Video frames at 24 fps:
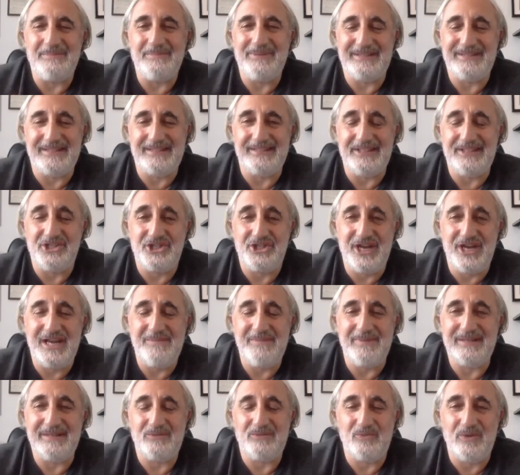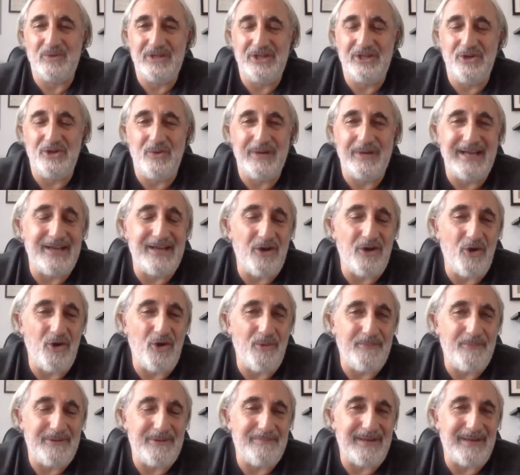a bit cliche, but you know, when I
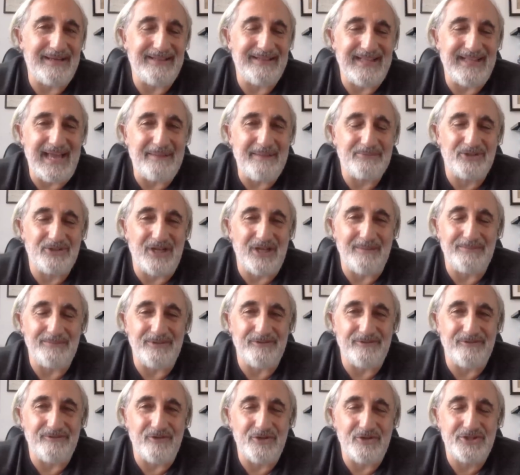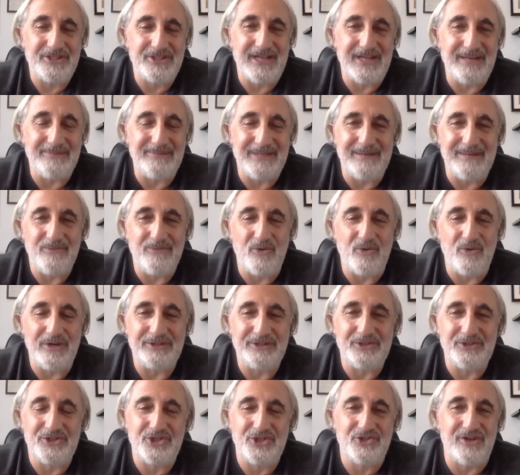open my laptop the first time that I'm
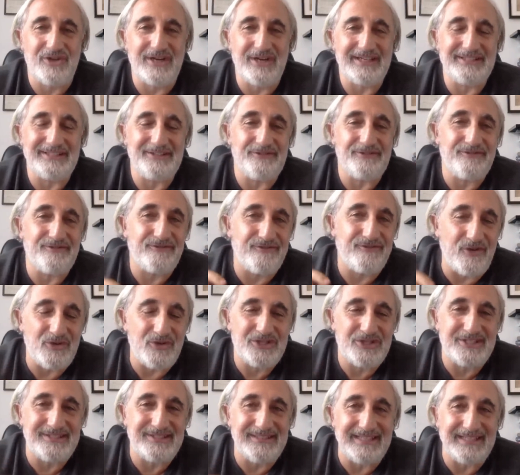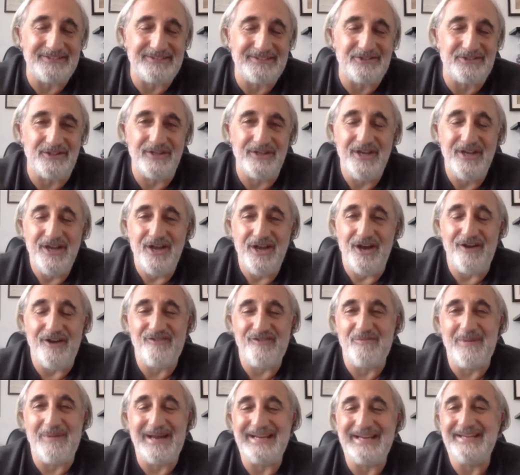going to strike the first letter
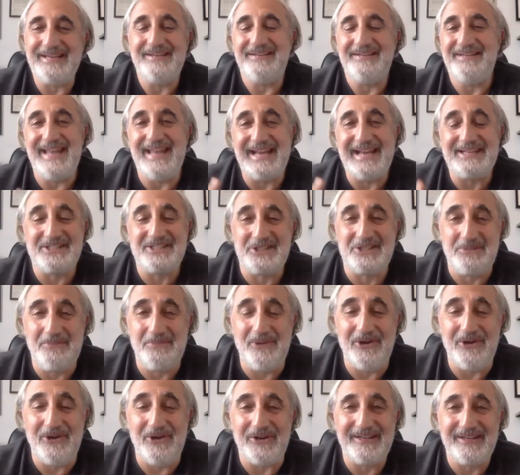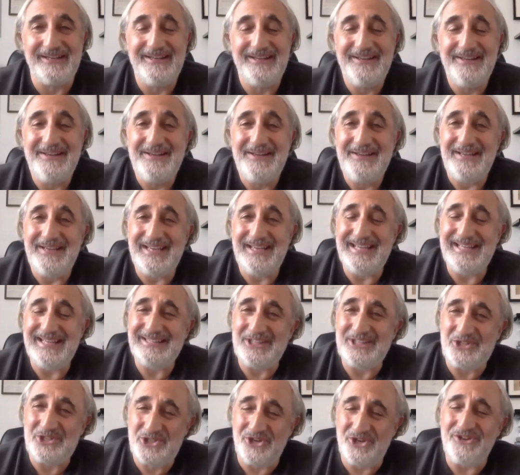of my next book,
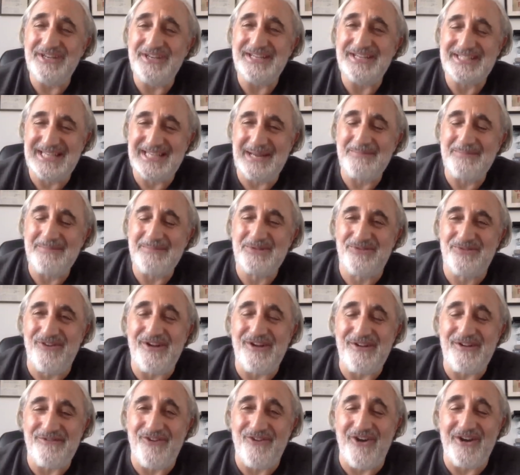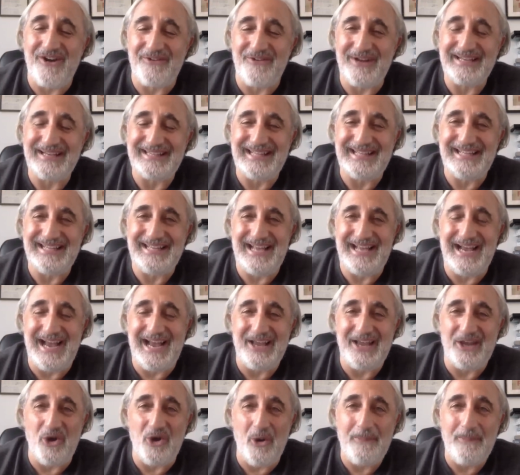the journey seems very far, right?
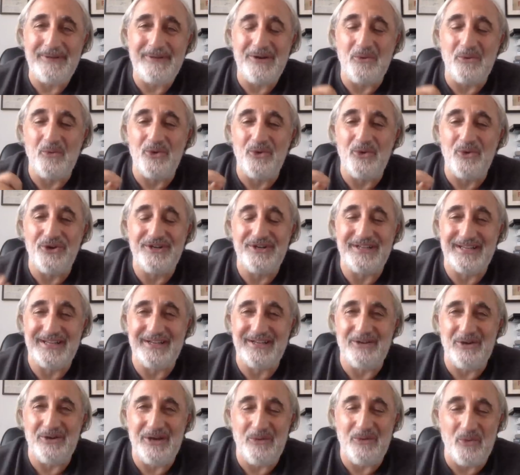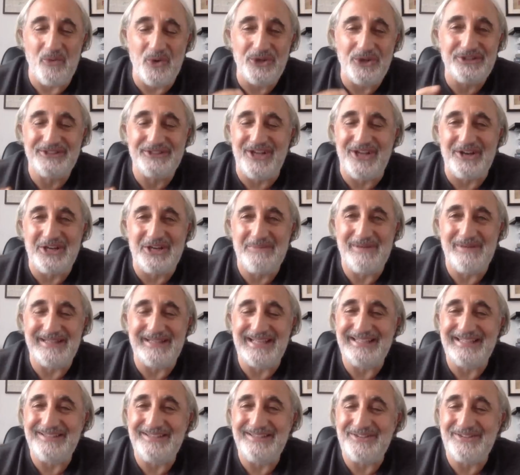I open a Word
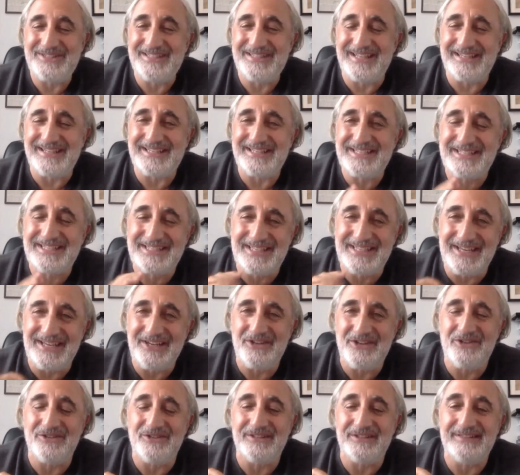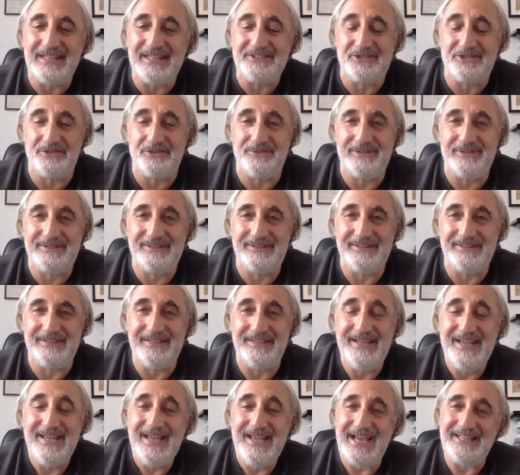document and there's not a single letter written.
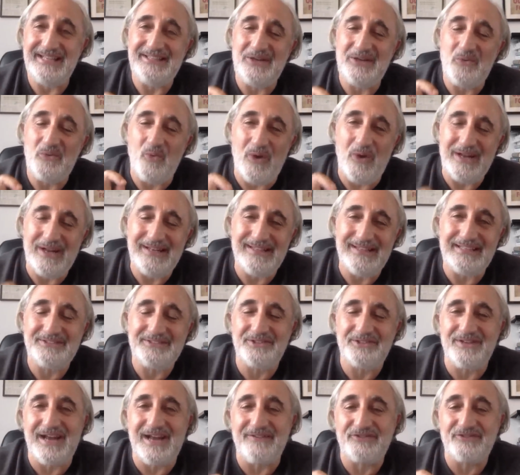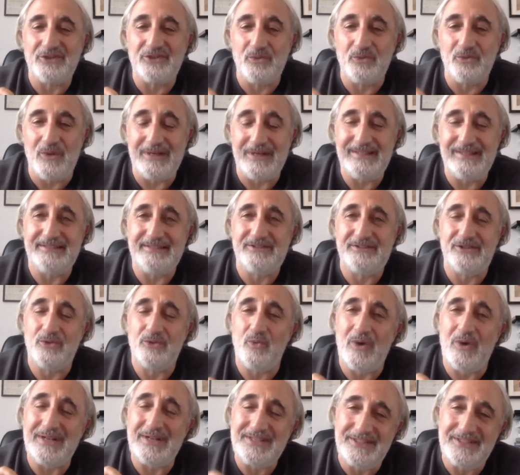And then one letter after one
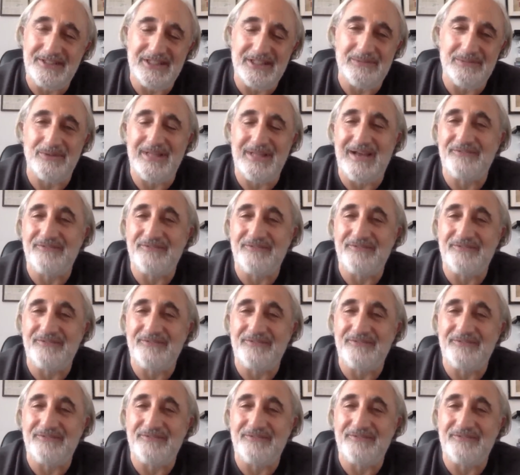letter, one syllable